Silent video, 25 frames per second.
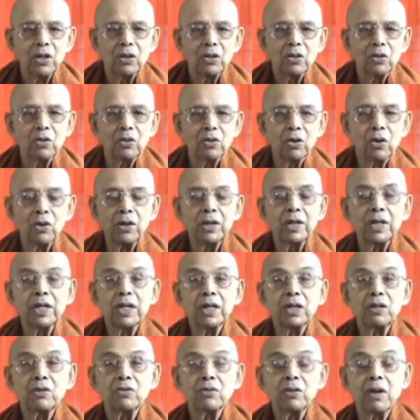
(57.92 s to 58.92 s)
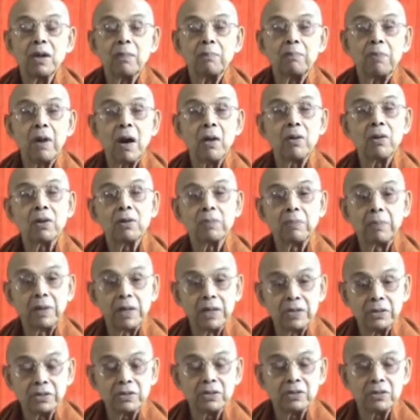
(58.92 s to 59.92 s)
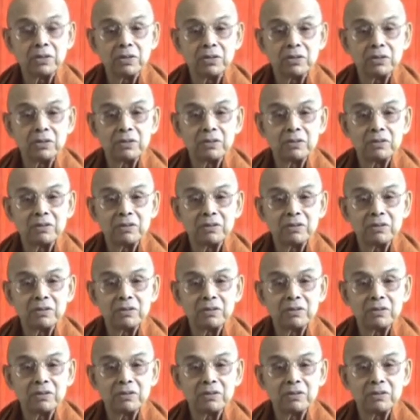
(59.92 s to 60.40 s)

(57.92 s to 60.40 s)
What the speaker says: growing into a power base,